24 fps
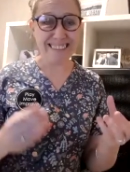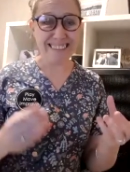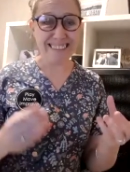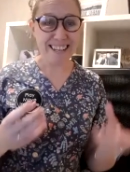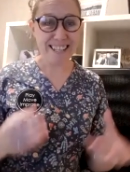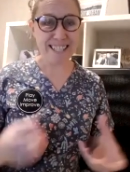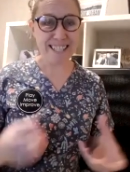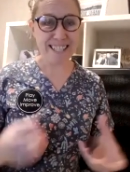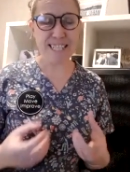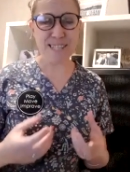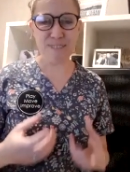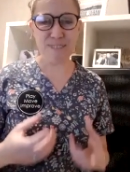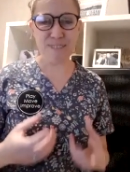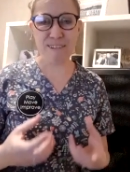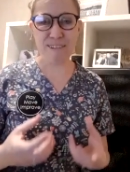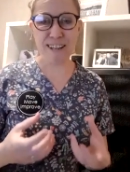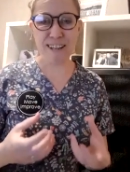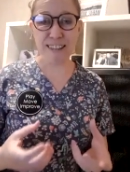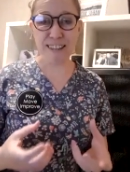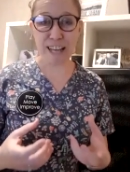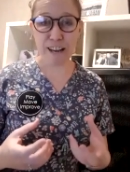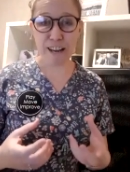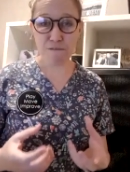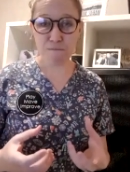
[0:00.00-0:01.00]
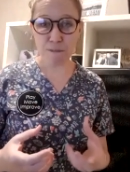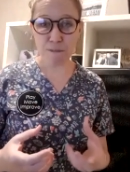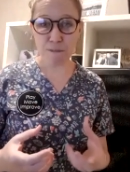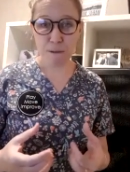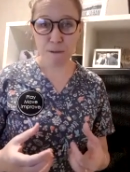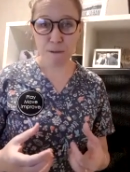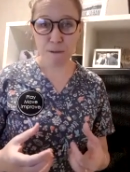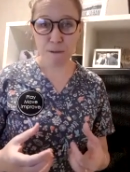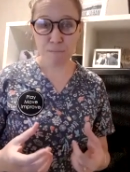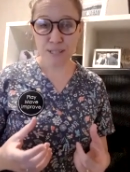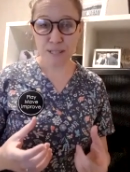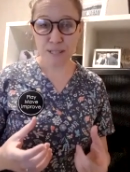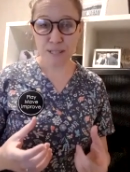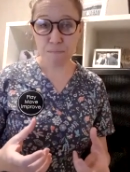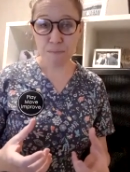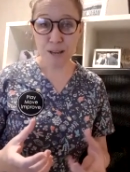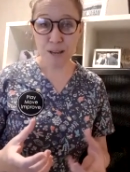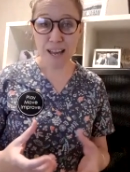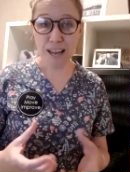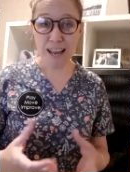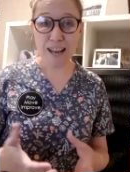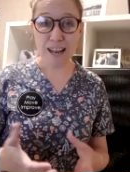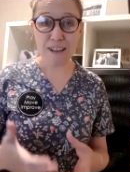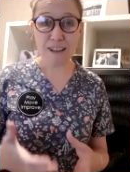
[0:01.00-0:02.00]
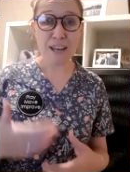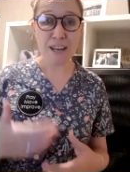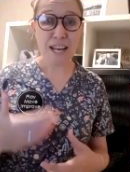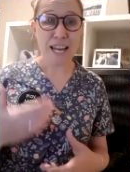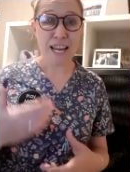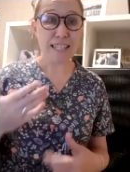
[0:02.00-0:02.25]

this is where we love preppies to be.